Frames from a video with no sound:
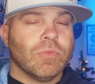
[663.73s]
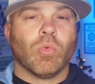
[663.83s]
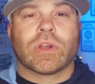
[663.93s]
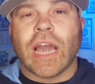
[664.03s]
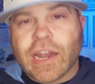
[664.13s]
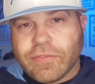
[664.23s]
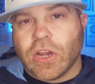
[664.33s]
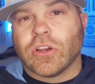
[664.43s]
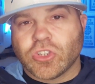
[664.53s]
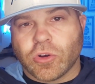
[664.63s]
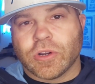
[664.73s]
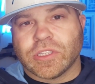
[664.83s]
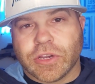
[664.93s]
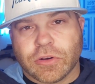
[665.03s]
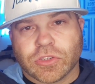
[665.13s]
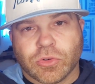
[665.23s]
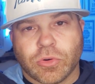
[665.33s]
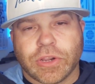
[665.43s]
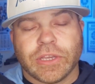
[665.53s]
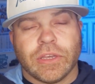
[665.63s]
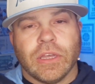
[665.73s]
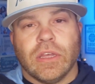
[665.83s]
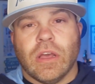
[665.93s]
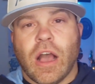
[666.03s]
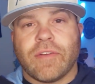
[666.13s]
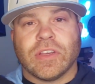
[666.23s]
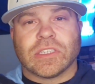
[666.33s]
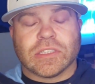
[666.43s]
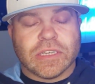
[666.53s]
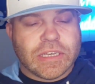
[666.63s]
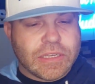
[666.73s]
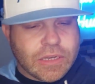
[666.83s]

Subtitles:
we're kind of in uncharted territory, obviously.